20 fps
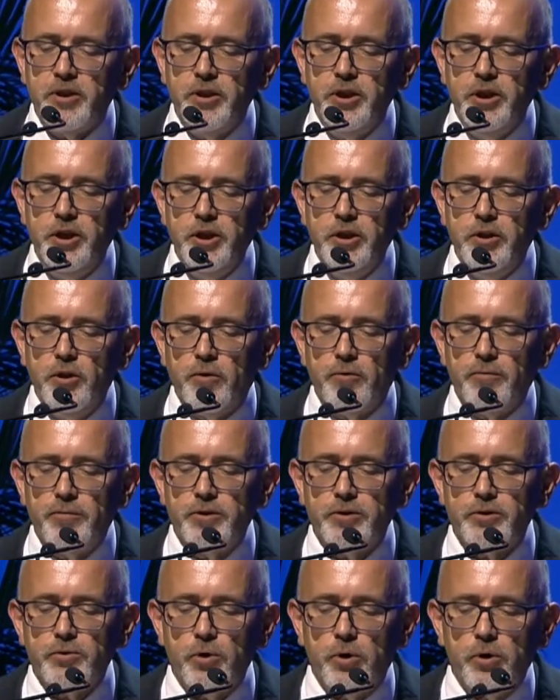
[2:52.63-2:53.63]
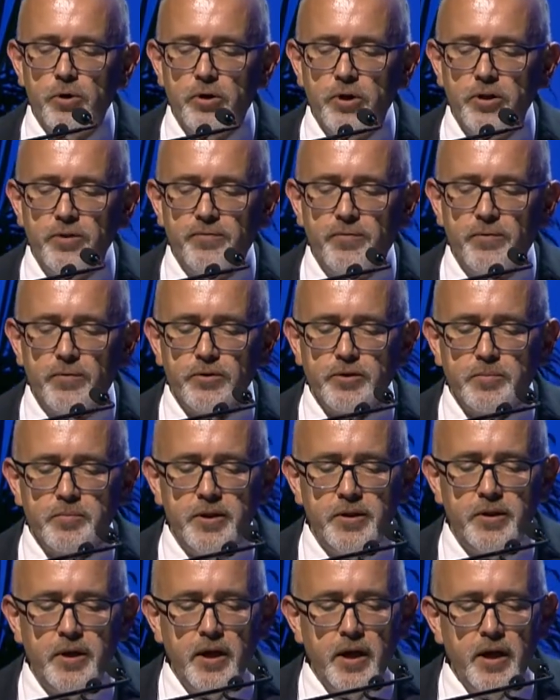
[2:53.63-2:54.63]
need of a stronger
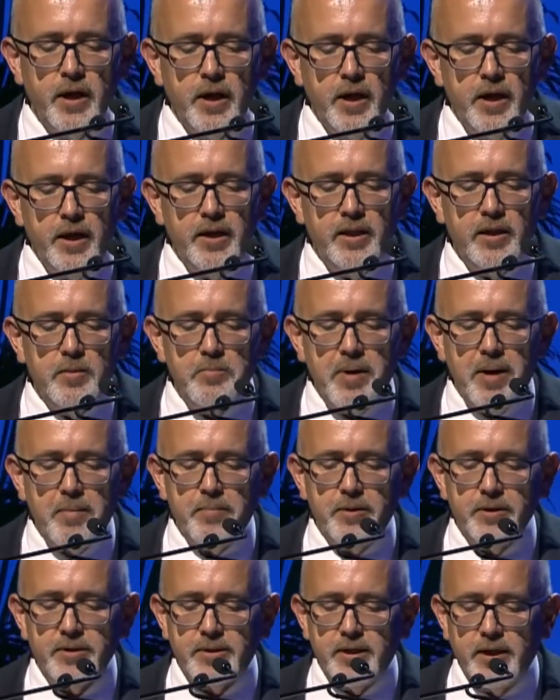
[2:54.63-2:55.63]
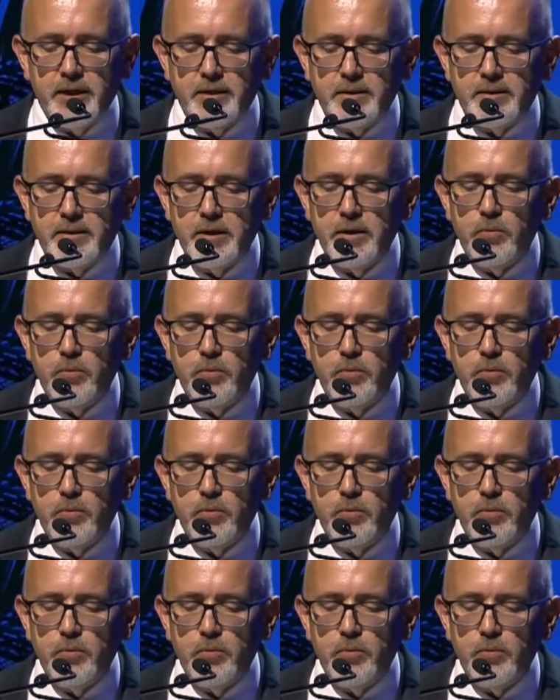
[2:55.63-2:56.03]
enforcement in the member states.